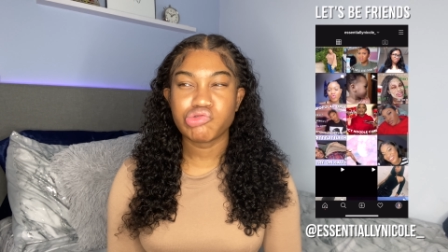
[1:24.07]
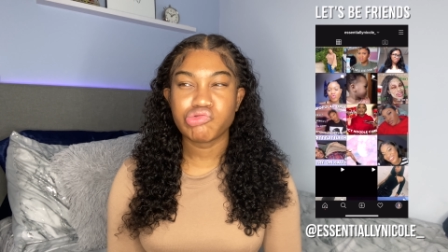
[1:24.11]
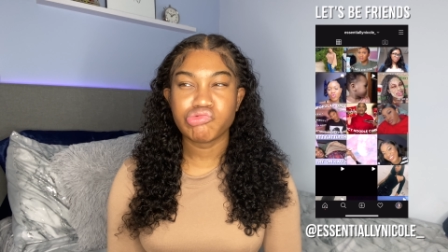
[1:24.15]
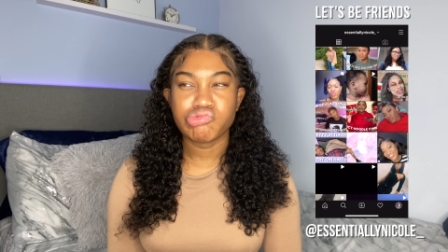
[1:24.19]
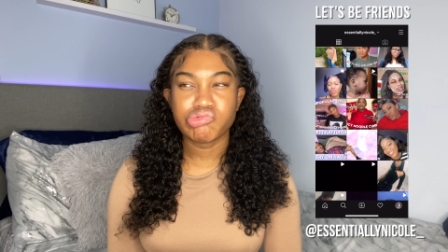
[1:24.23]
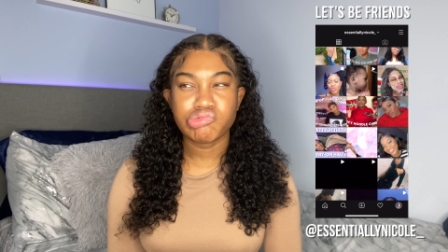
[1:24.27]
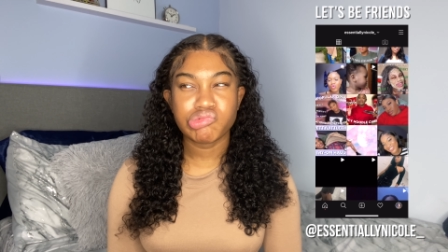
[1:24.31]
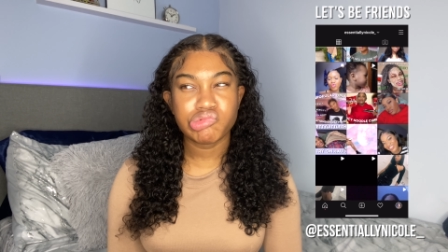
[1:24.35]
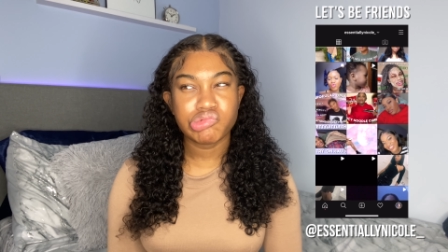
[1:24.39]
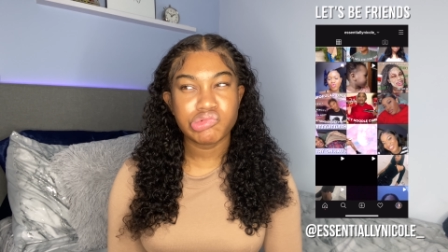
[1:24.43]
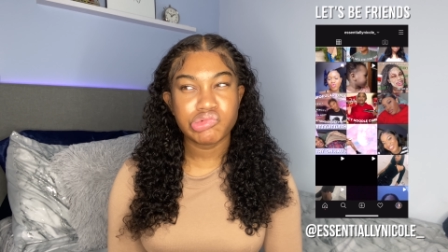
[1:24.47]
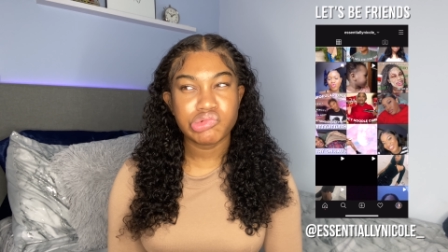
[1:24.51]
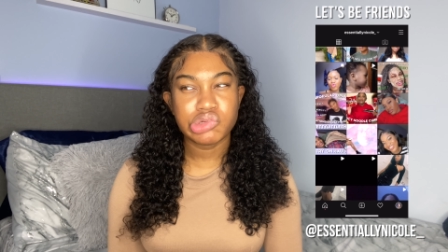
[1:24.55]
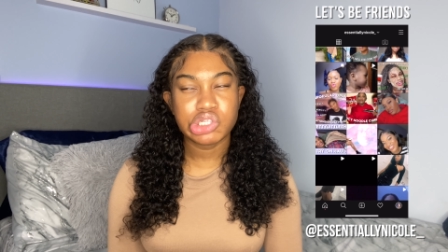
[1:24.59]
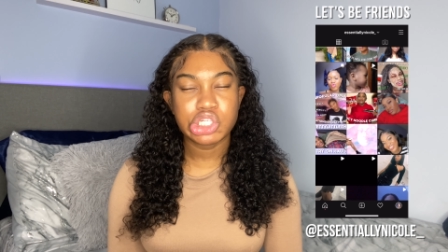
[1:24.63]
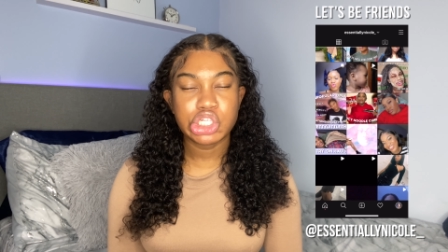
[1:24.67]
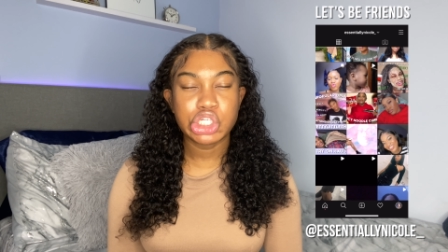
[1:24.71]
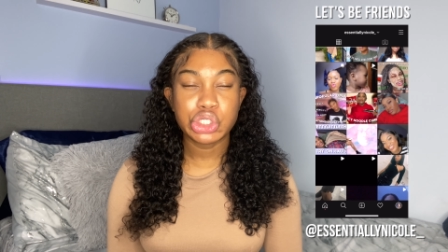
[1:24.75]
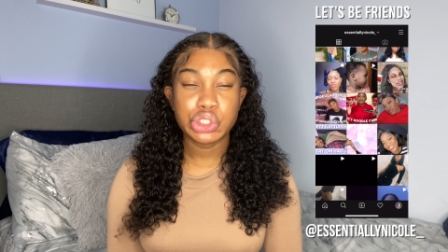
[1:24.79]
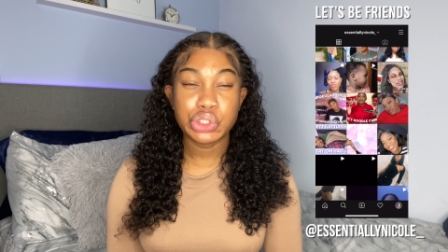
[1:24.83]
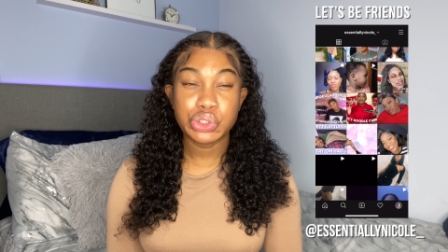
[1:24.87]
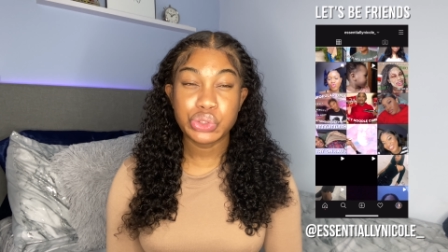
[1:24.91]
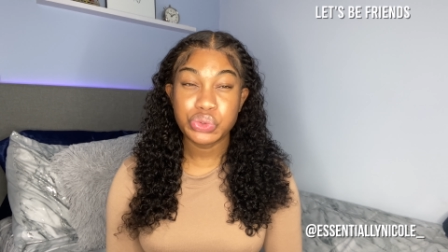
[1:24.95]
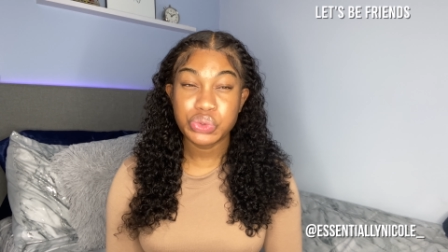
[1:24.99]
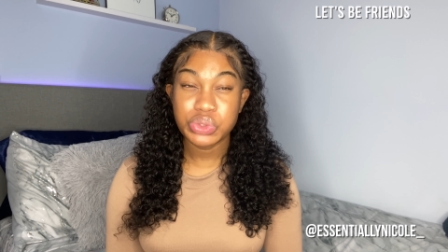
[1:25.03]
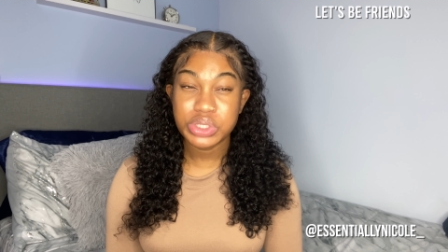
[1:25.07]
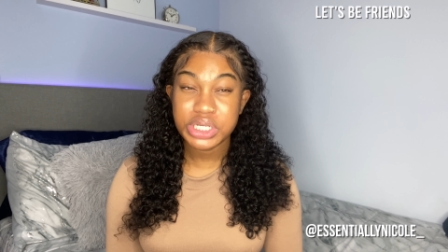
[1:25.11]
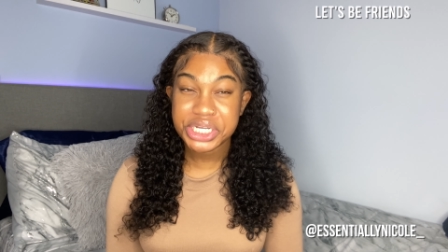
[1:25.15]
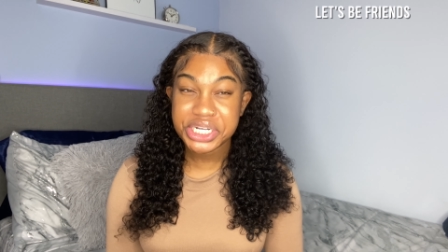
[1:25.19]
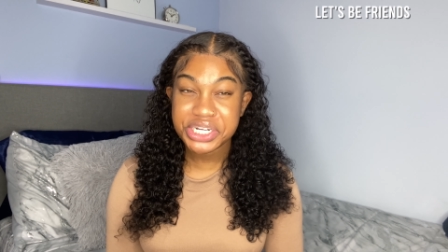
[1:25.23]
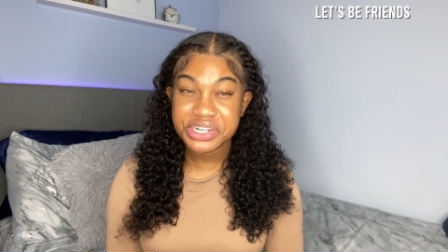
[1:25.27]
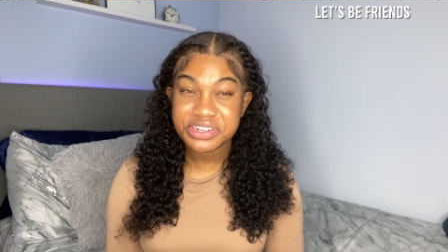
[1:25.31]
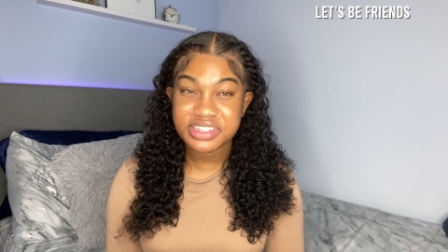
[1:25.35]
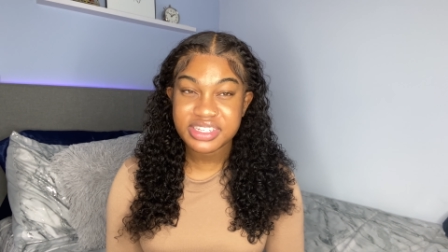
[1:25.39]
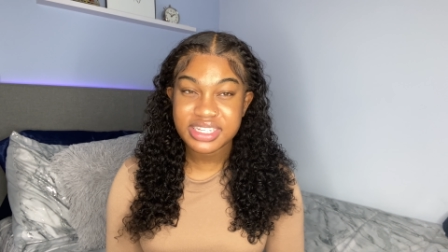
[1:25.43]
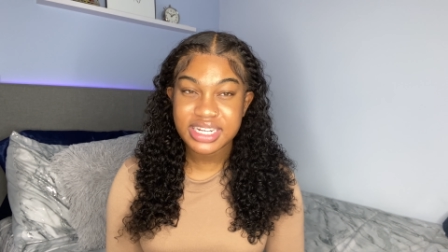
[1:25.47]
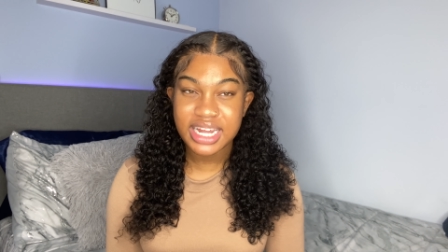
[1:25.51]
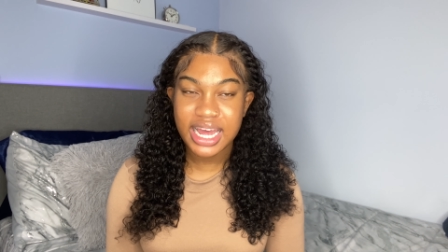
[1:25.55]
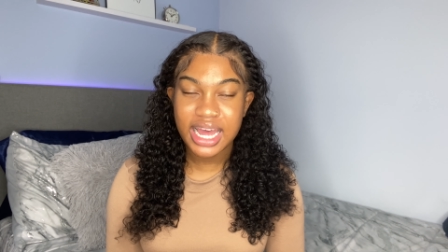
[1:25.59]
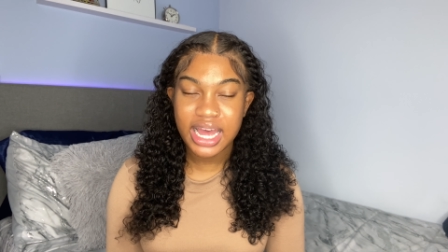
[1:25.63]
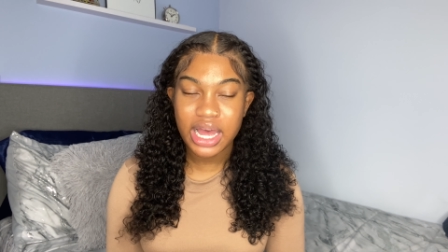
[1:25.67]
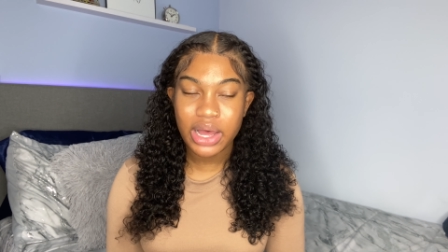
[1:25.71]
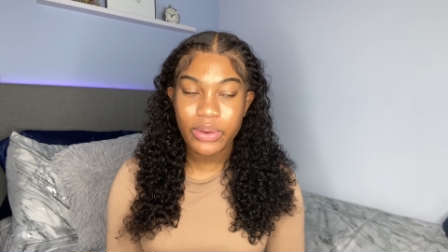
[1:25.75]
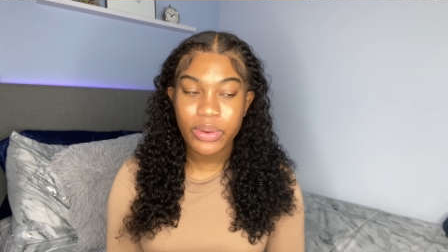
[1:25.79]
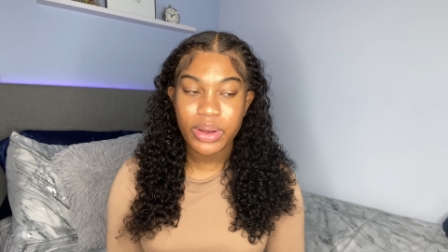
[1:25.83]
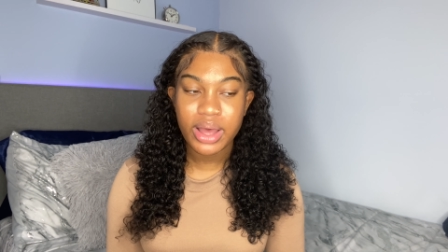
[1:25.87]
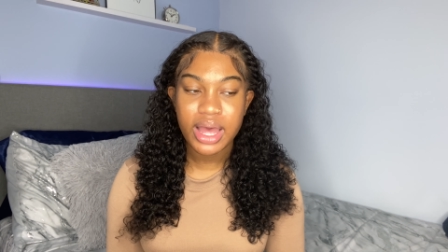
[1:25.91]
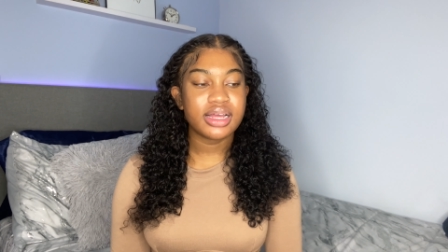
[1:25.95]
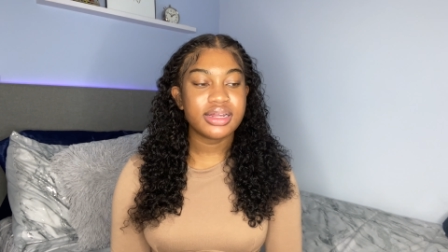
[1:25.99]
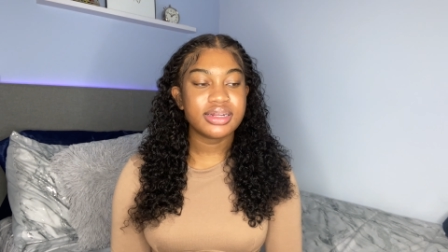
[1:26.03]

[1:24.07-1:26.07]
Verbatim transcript: mm, two years now.